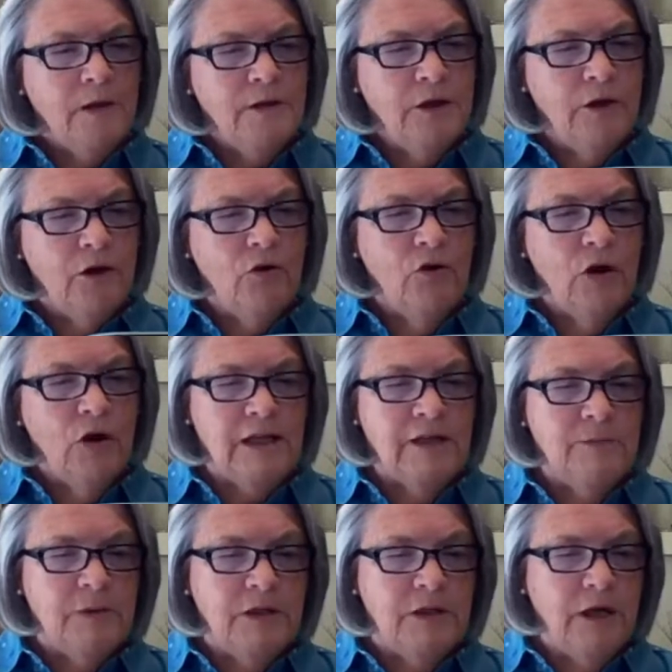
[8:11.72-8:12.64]
Sarah
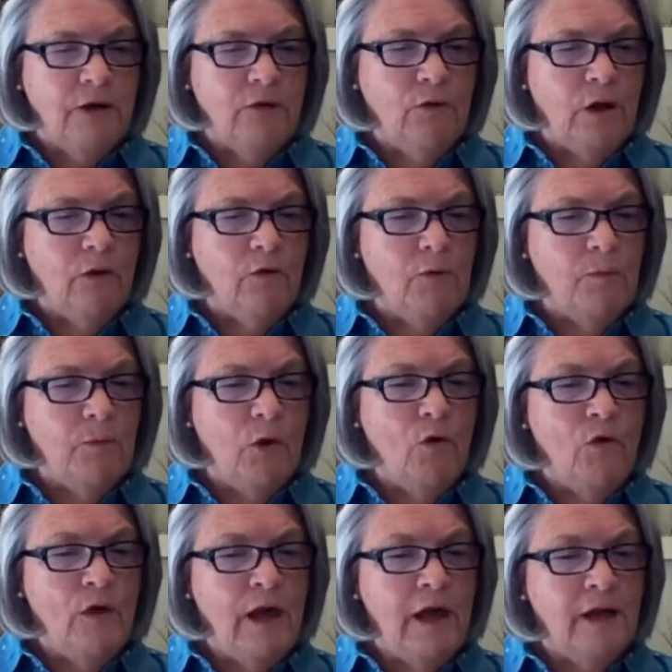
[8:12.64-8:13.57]
grasped the deck rail with
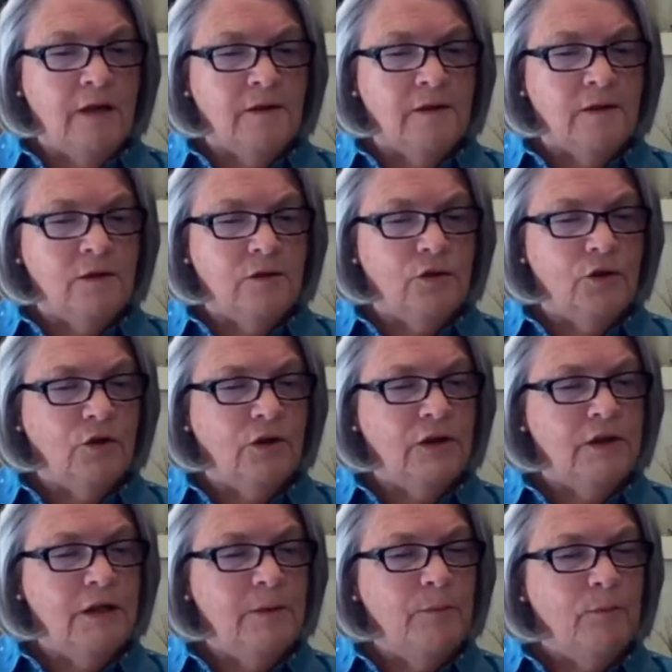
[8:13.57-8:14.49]
both hands,
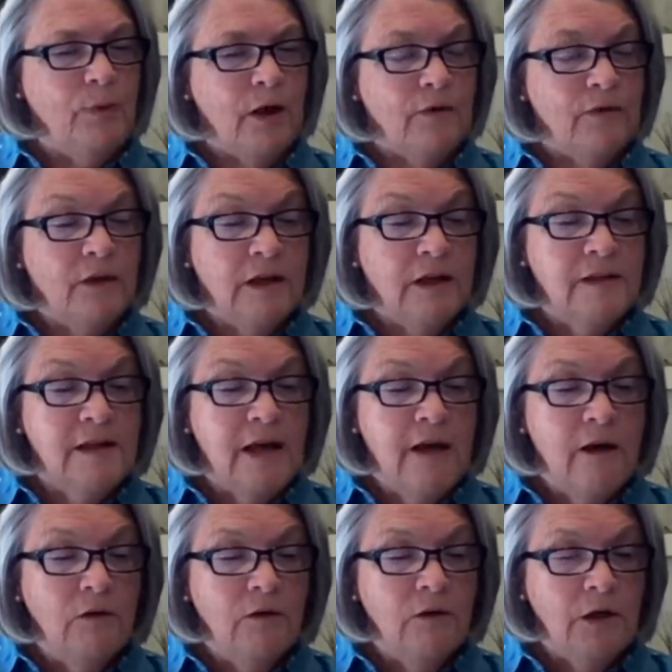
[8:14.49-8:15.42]
took a deep breath, and
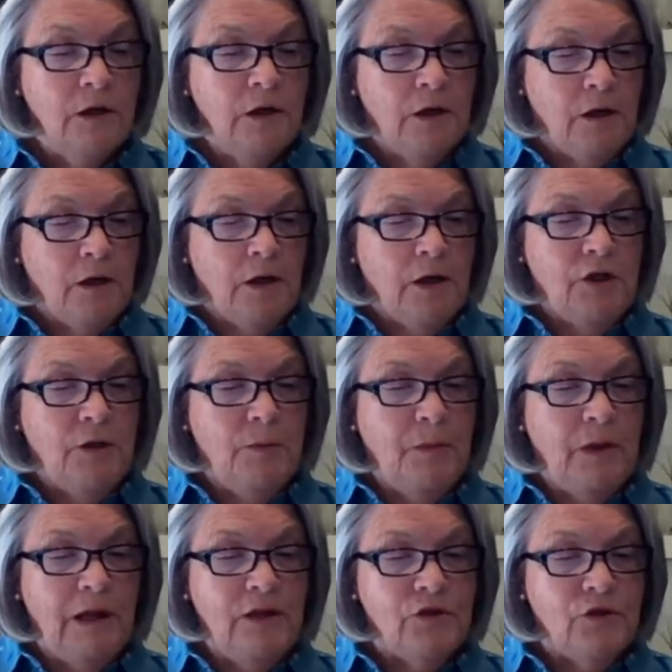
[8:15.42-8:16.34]
exhaled. She
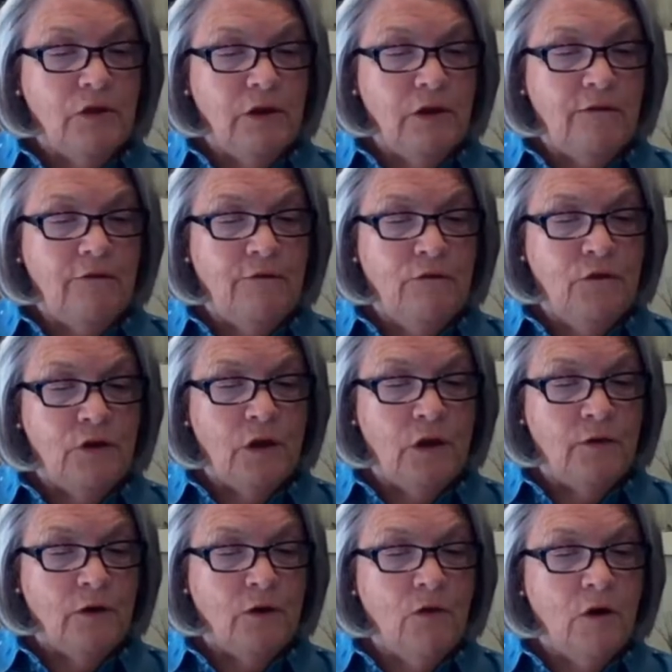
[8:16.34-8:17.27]
placed her left foot on
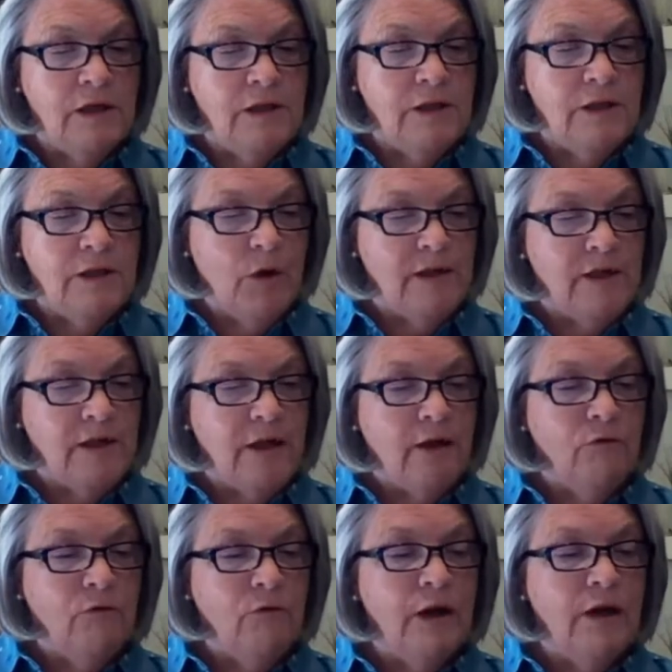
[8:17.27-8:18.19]
the cross
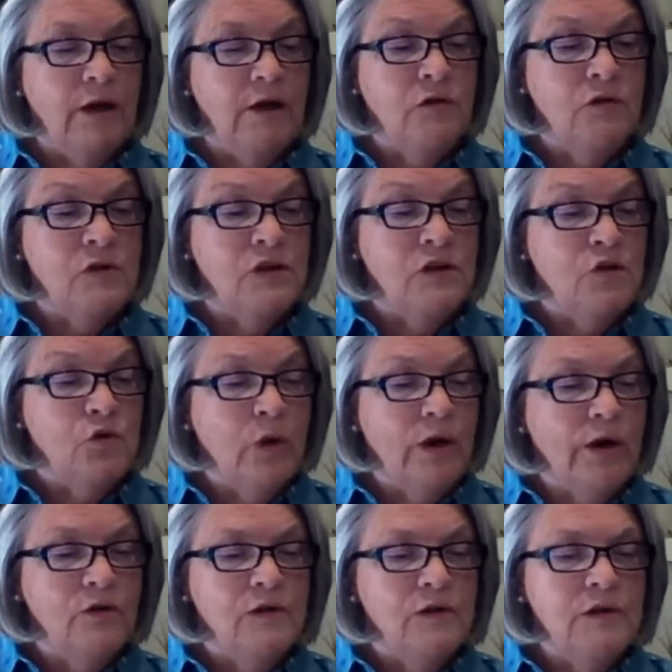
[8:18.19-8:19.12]
bracing, ready to swing
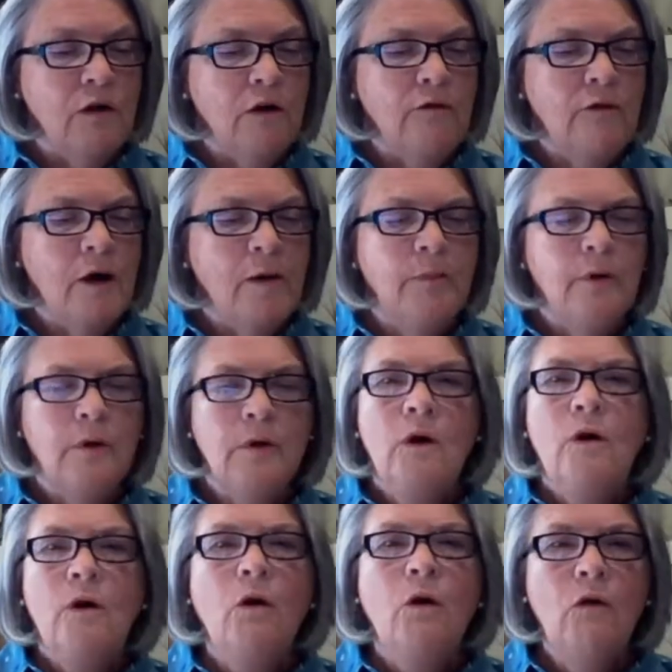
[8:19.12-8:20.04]
herself up,
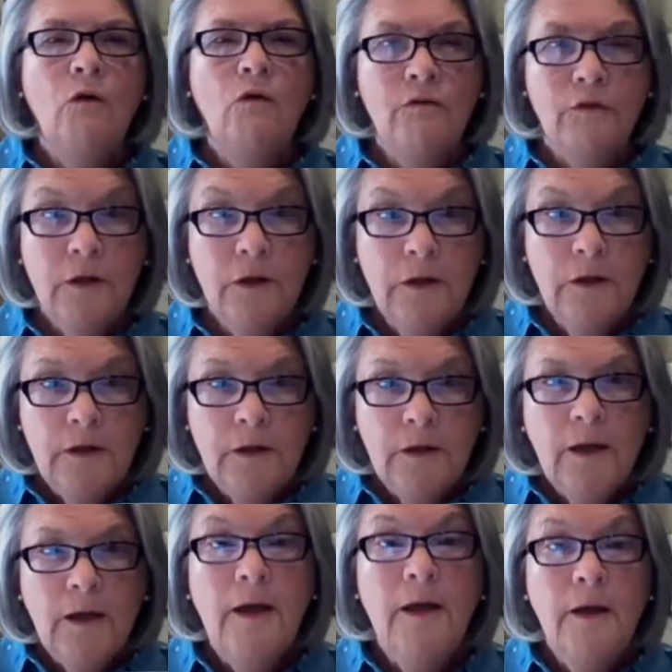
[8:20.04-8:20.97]
over,
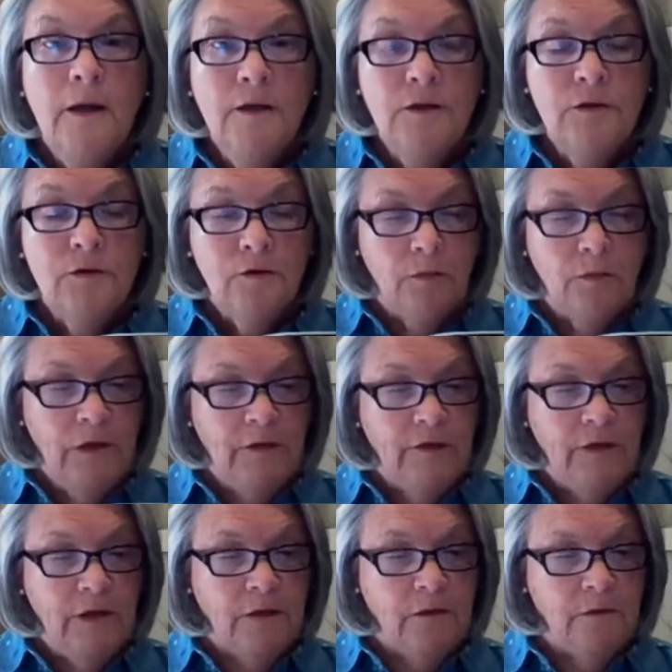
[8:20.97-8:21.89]
and into
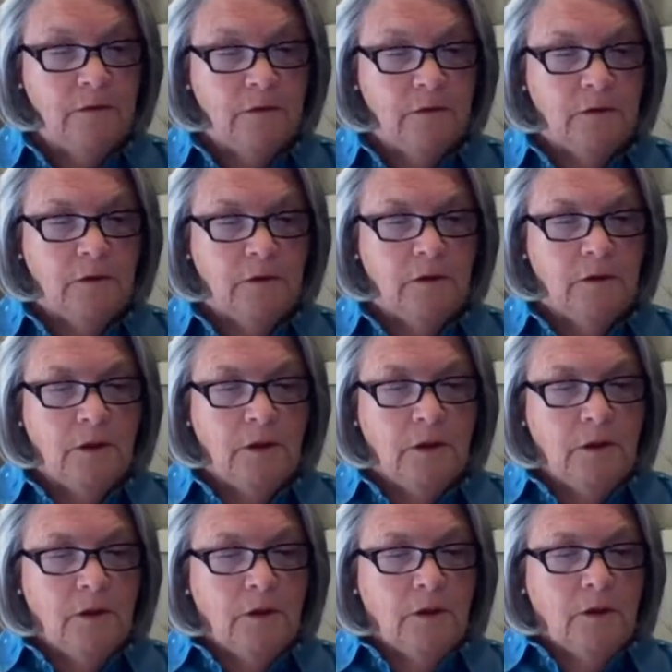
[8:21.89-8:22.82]
oblivion.
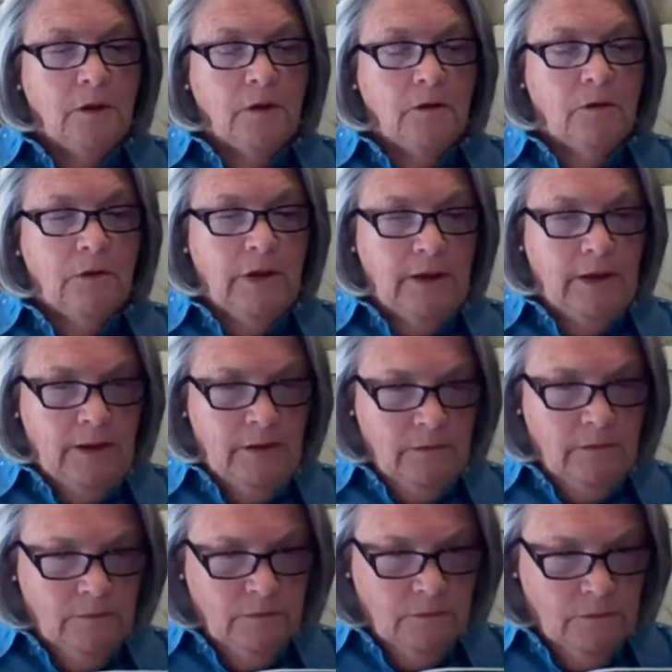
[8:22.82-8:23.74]

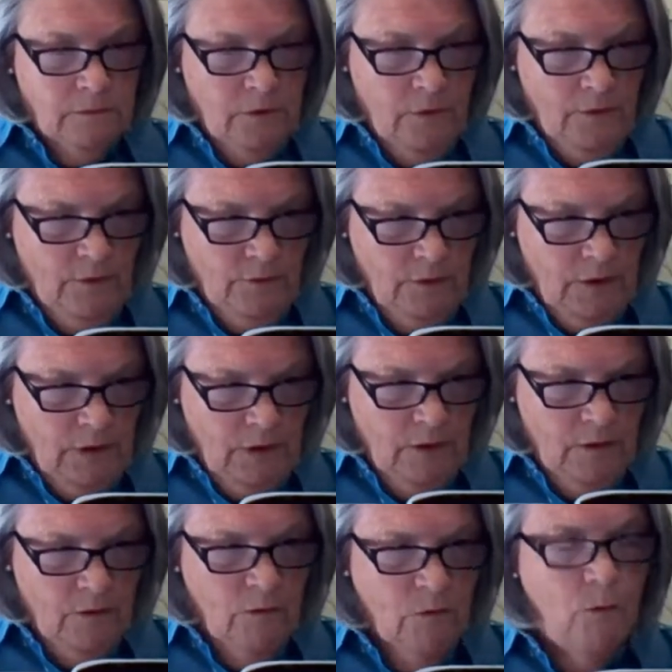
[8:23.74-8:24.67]
Okay, one, three,
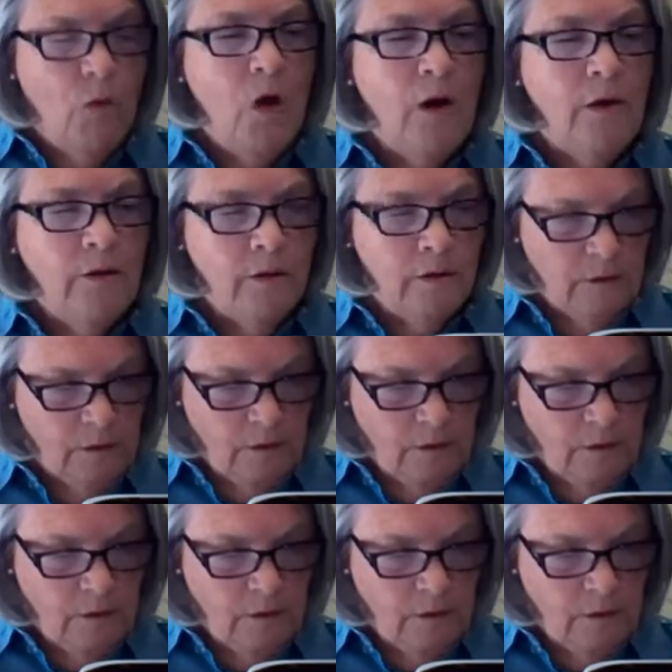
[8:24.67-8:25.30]
one,